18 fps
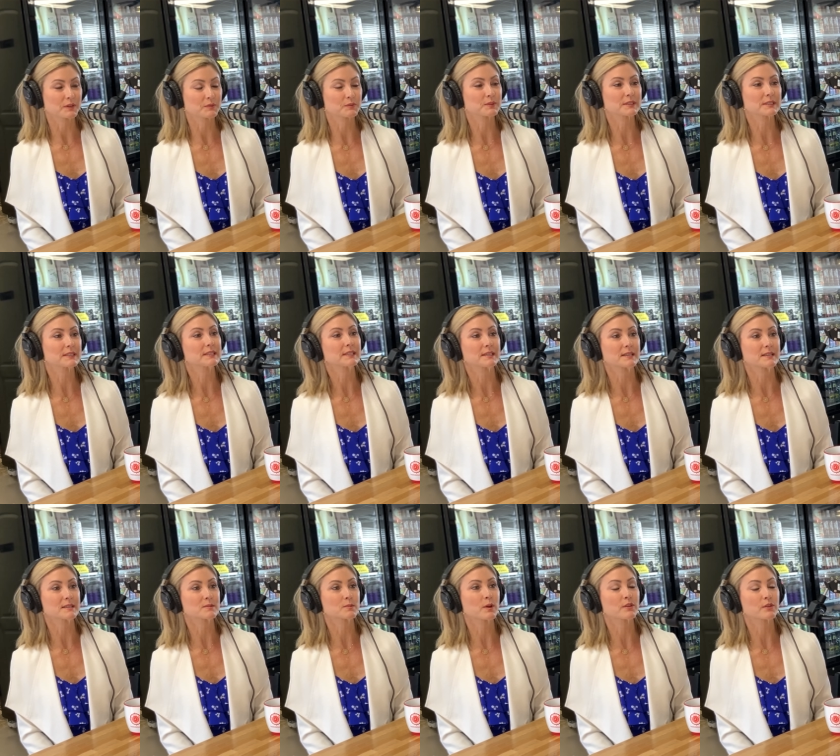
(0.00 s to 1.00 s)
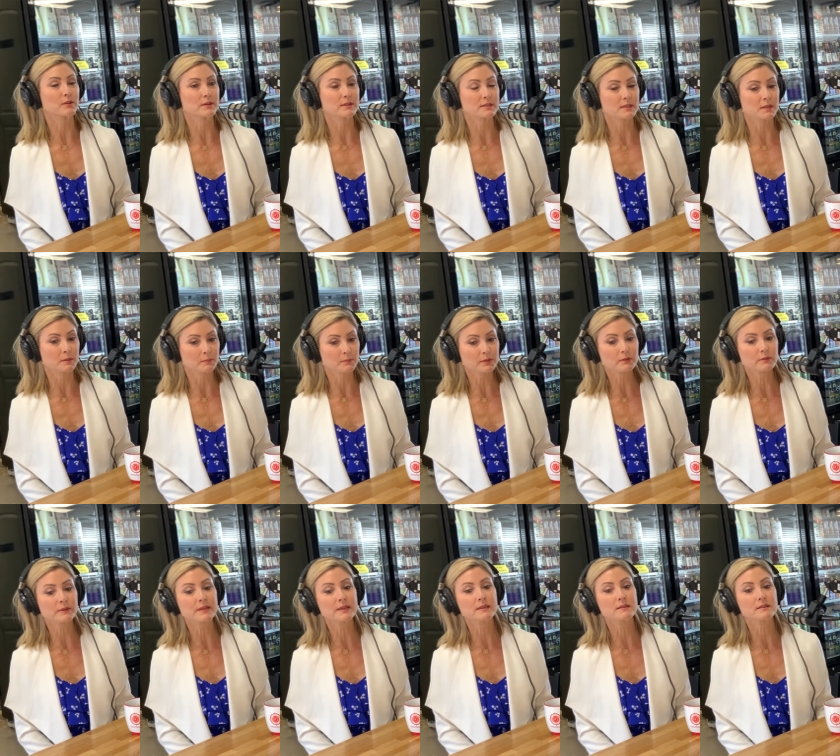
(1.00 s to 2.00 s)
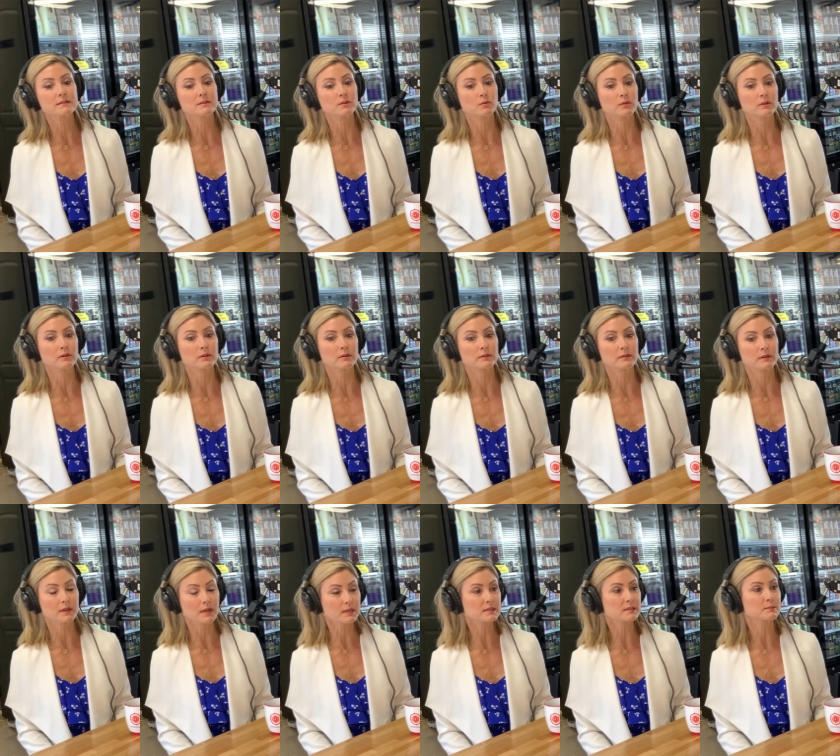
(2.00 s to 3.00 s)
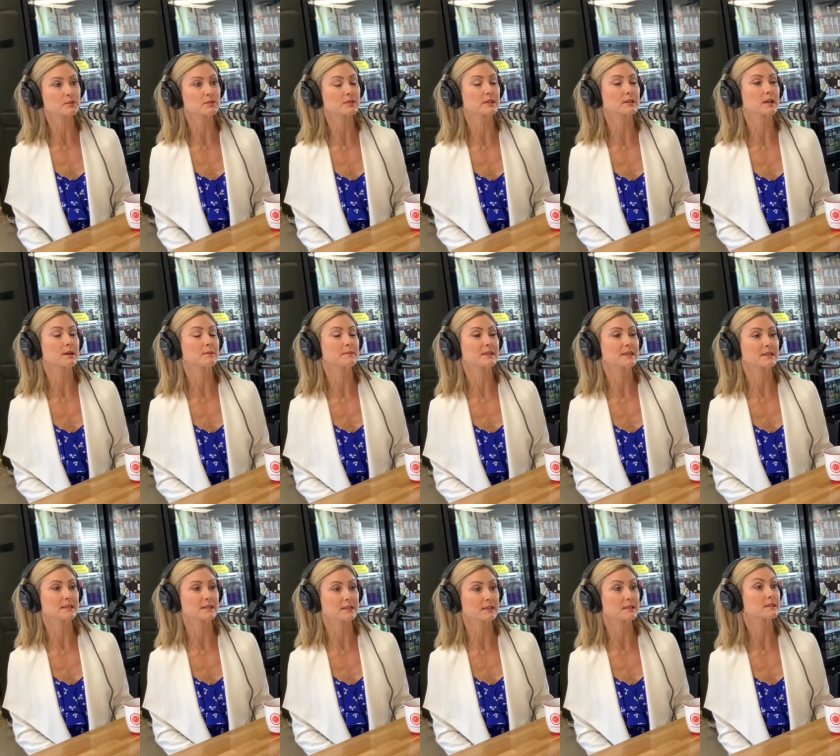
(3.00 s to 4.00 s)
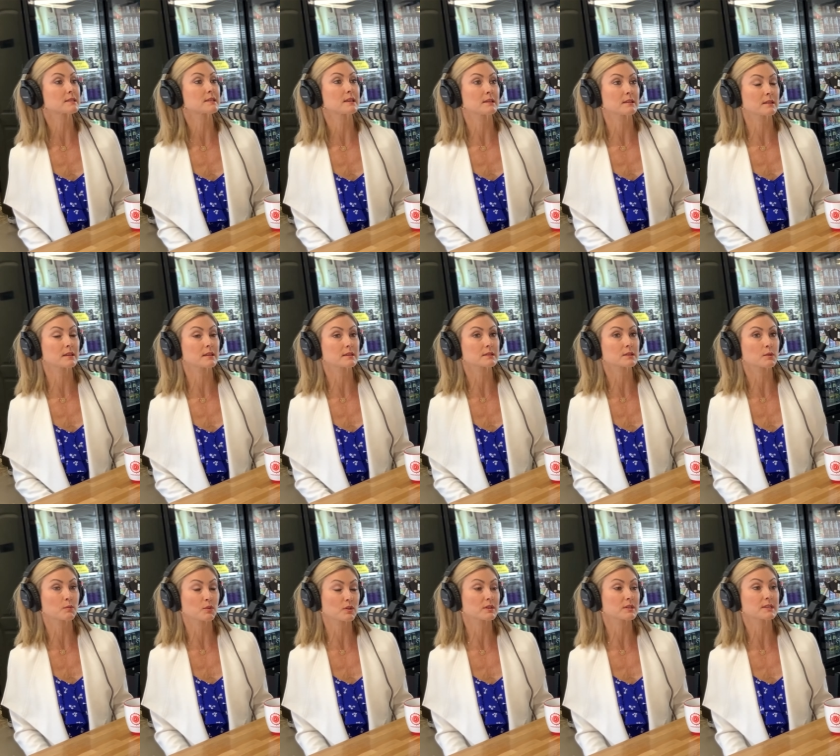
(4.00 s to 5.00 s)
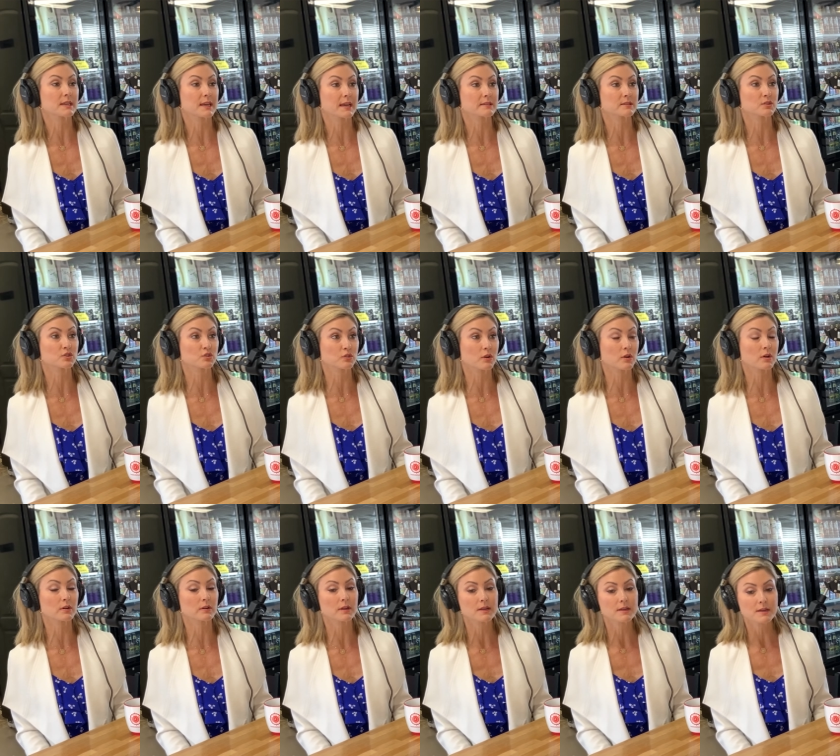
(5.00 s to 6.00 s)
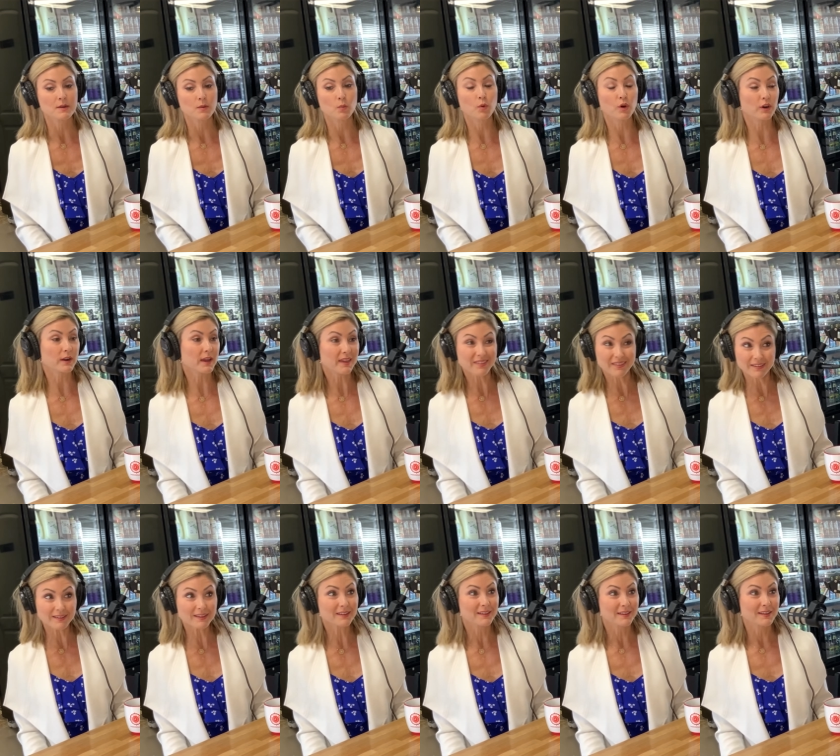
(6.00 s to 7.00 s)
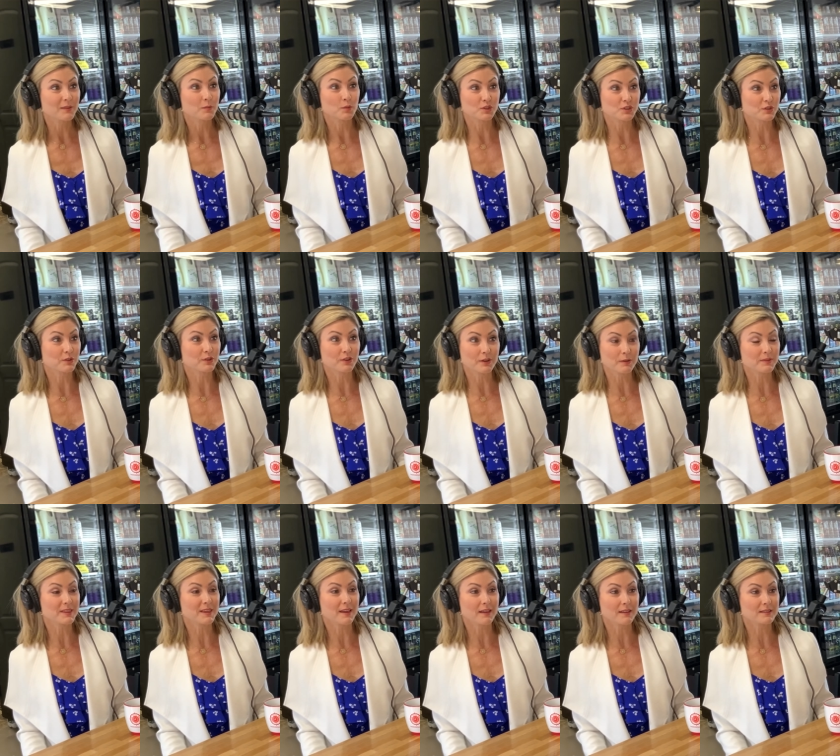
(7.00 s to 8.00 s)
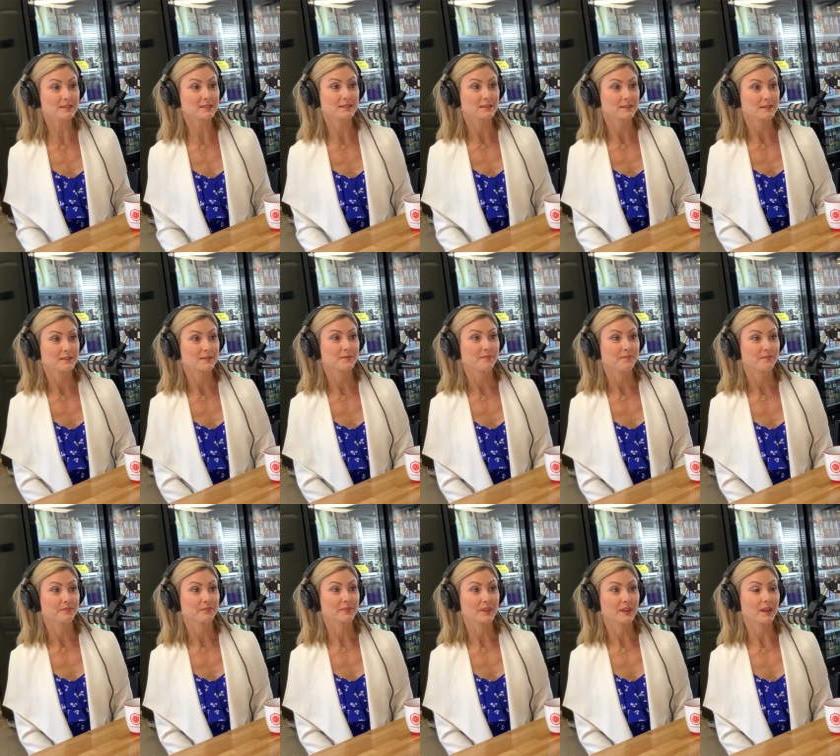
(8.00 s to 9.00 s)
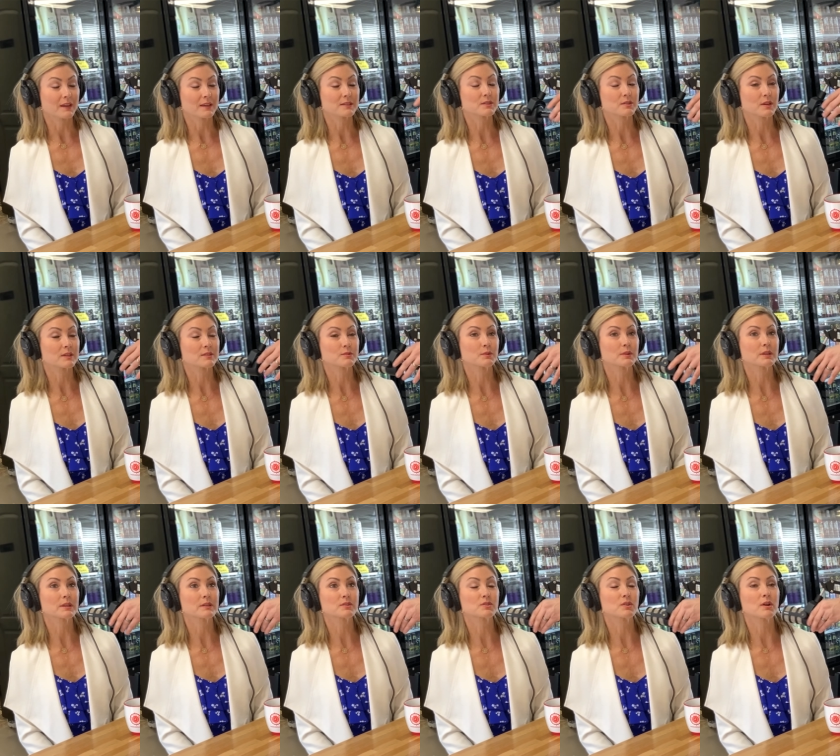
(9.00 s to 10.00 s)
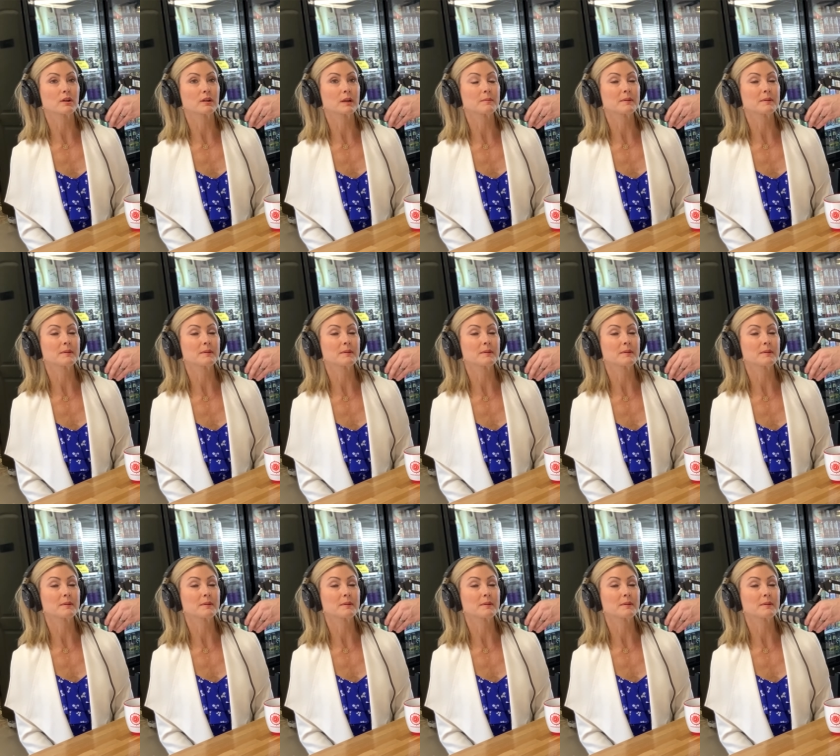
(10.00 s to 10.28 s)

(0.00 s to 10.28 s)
It really is. It is. Whether it's the employees or the customers that come in, it's it, this community has a strong work ethic. Would yeah. you agree with that? I do. Yeah, it's, it's really strong.